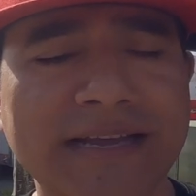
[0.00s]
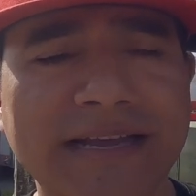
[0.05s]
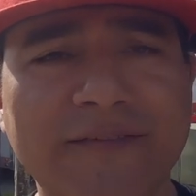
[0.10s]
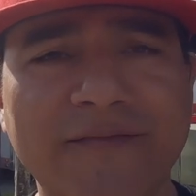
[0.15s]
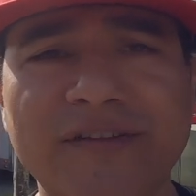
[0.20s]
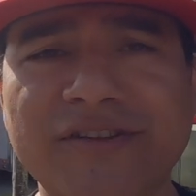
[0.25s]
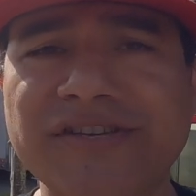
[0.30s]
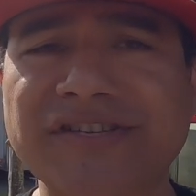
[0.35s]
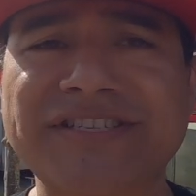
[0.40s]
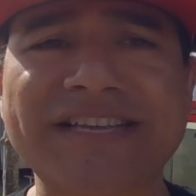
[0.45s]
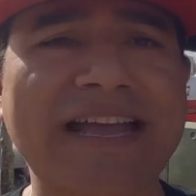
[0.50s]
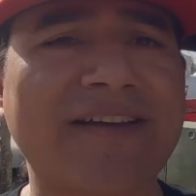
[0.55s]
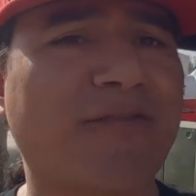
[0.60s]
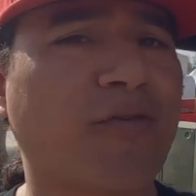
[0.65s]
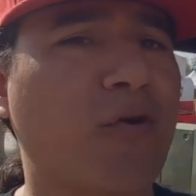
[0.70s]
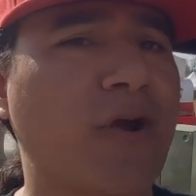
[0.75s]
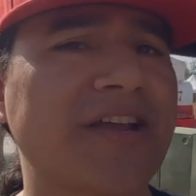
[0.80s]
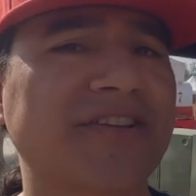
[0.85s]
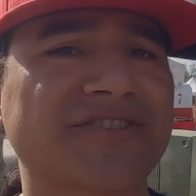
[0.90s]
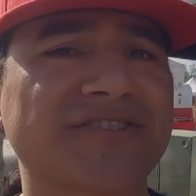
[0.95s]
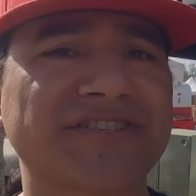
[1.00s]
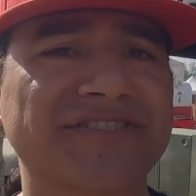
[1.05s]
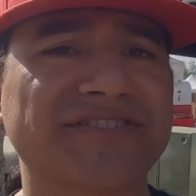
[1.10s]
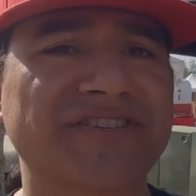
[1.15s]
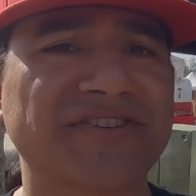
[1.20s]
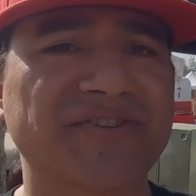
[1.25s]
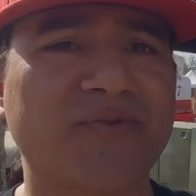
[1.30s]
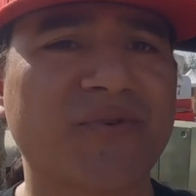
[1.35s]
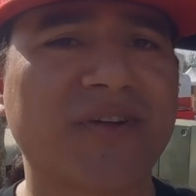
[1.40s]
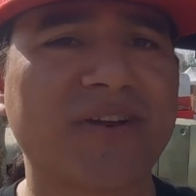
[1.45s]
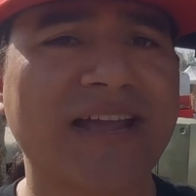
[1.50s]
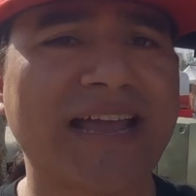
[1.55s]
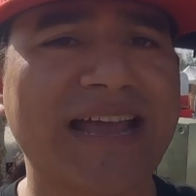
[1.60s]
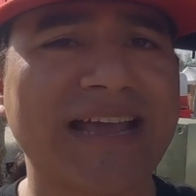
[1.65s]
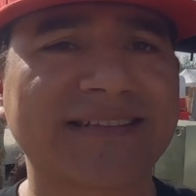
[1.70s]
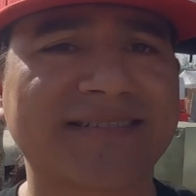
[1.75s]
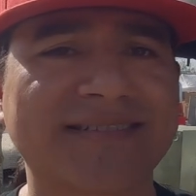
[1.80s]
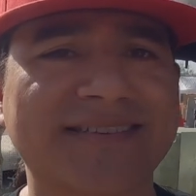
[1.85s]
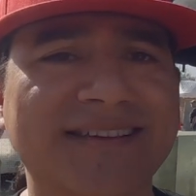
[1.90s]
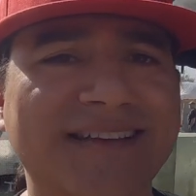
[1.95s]
if you just have questions and you wanna
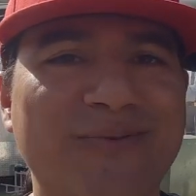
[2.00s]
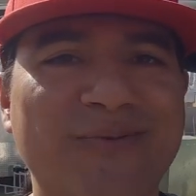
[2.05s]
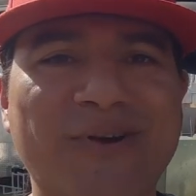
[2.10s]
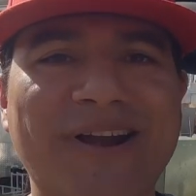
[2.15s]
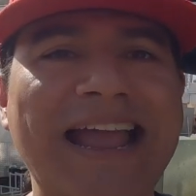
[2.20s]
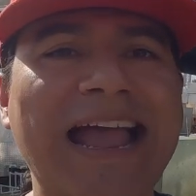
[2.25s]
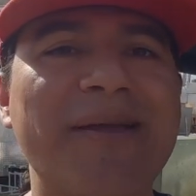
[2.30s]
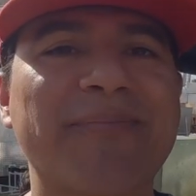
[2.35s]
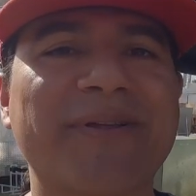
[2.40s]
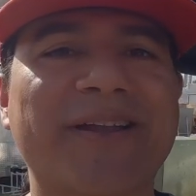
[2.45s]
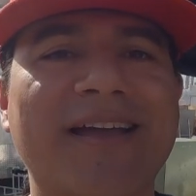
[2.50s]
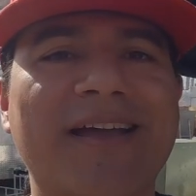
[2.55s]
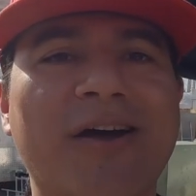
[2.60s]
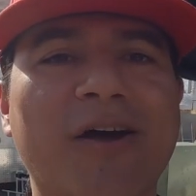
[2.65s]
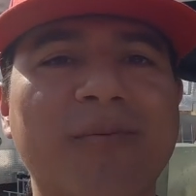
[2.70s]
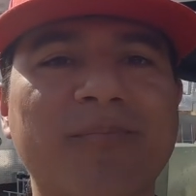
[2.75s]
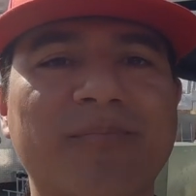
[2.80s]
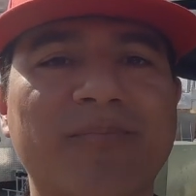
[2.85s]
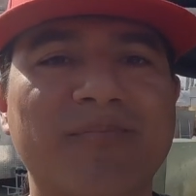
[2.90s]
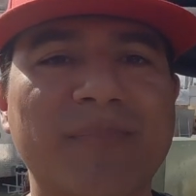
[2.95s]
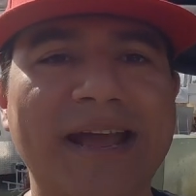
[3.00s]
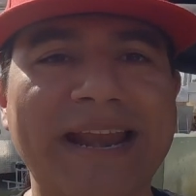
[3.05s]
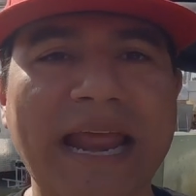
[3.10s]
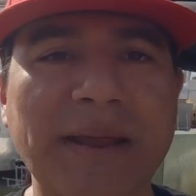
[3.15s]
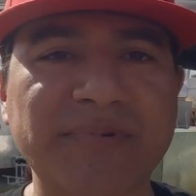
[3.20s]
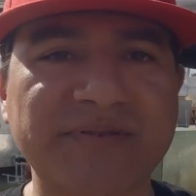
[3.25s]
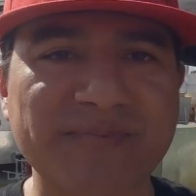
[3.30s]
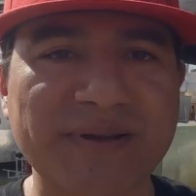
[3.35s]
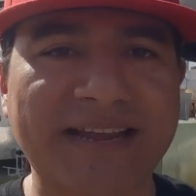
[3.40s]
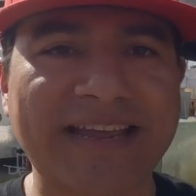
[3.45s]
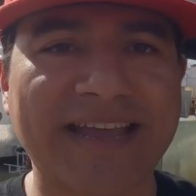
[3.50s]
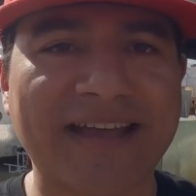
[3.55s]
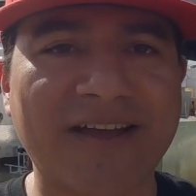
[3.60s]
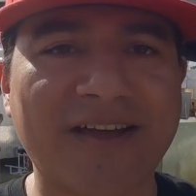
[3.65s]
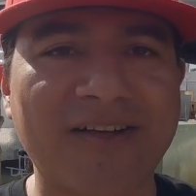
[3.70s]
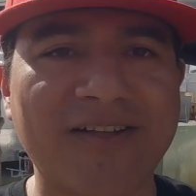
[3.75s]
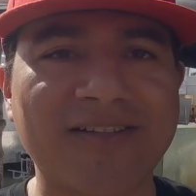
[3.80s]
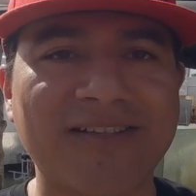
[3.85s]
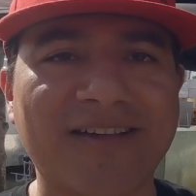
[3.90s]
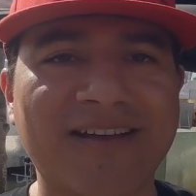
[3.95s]
ask, we're happy to help. My name's
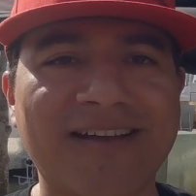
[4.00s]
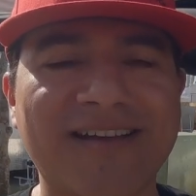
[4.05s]
Mikael.